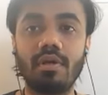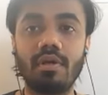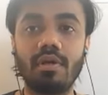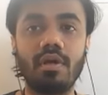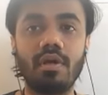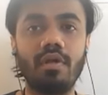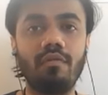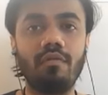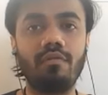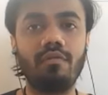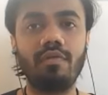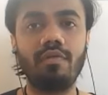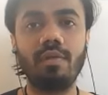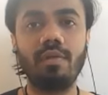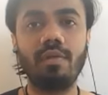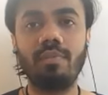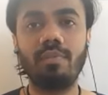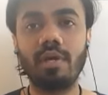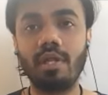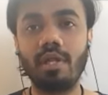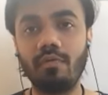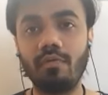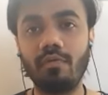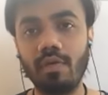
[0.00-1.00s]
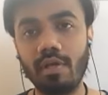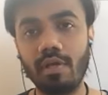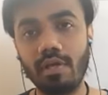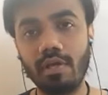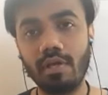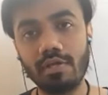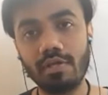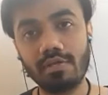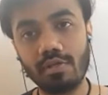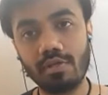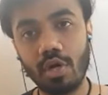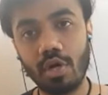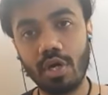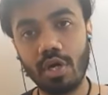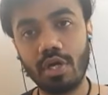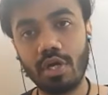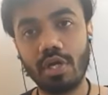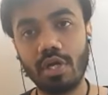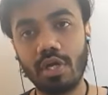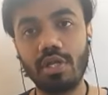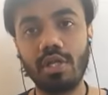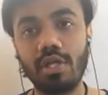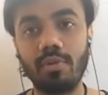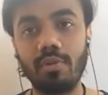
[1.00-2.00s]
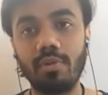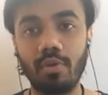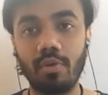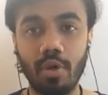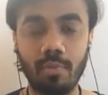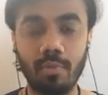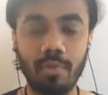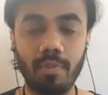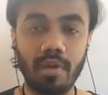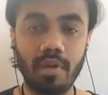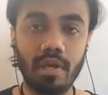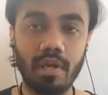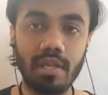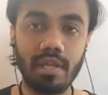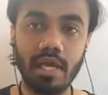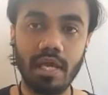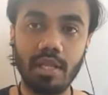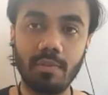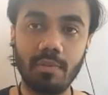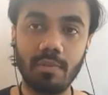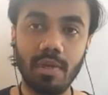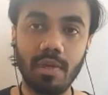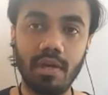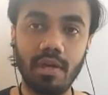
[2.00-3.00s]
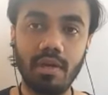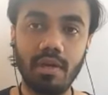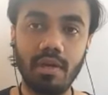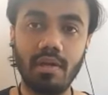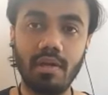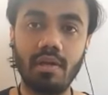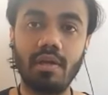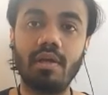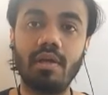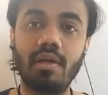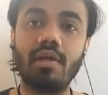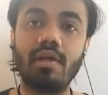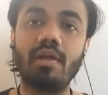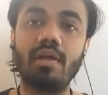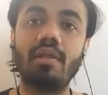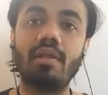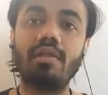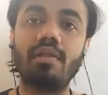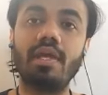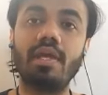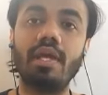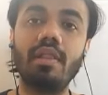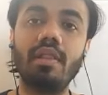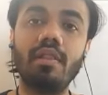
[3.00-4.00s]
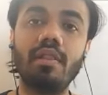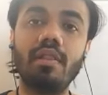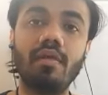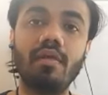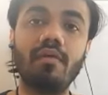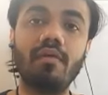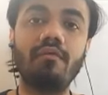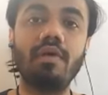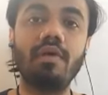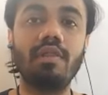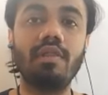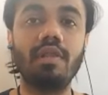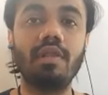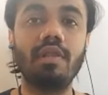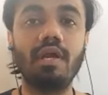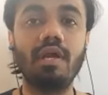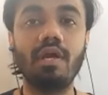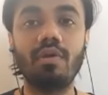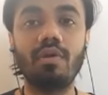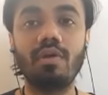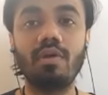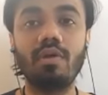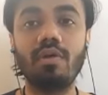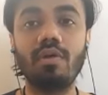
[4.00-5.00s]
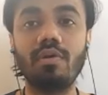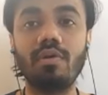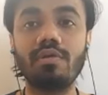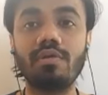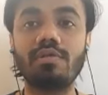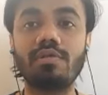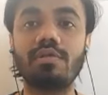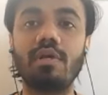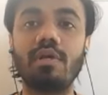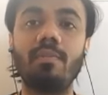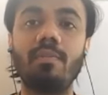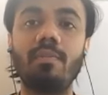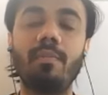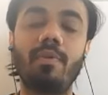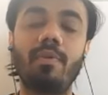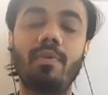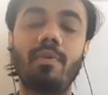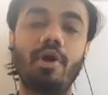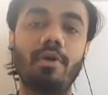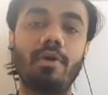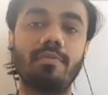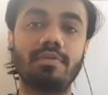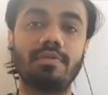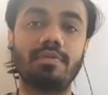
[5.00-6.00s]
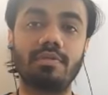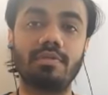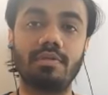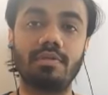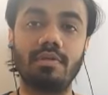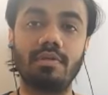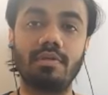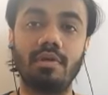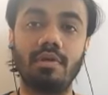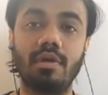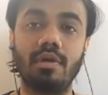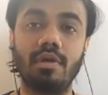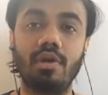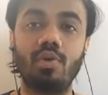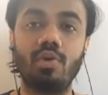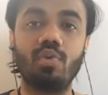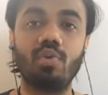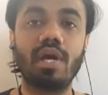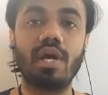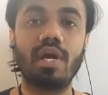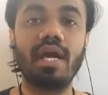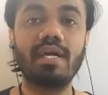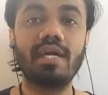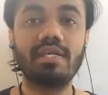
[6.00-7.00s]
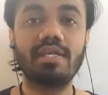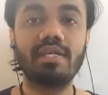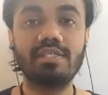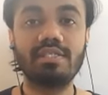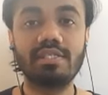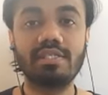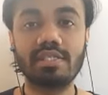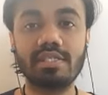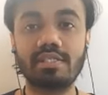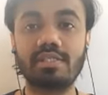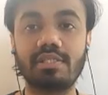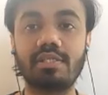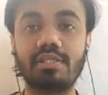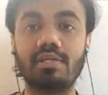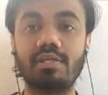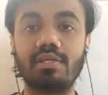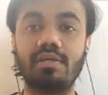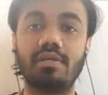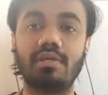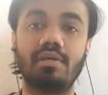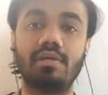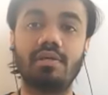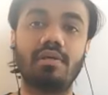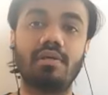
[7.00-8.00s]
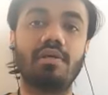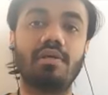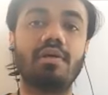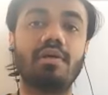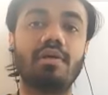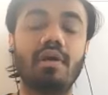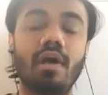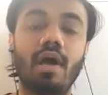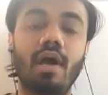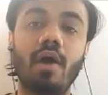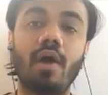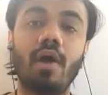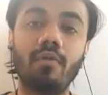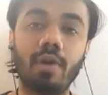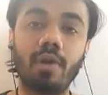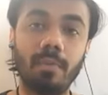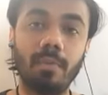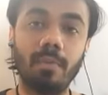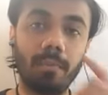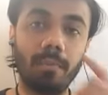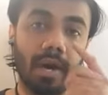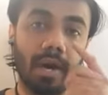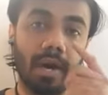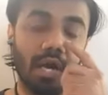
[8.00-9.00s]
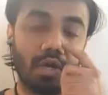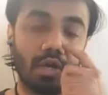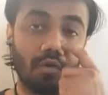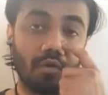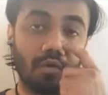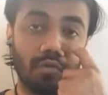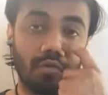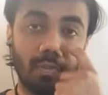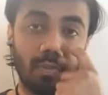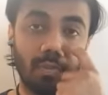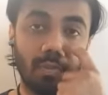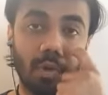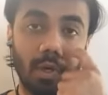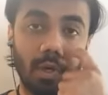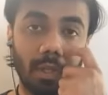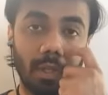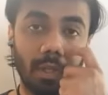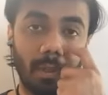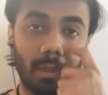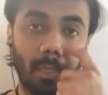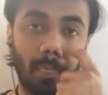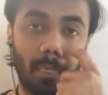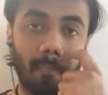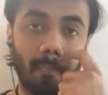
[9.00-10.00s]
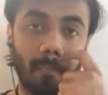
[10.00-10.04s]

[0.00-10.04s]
If the pelvic is not in the proper alignment, then we need to use some props to adjust our part of the body.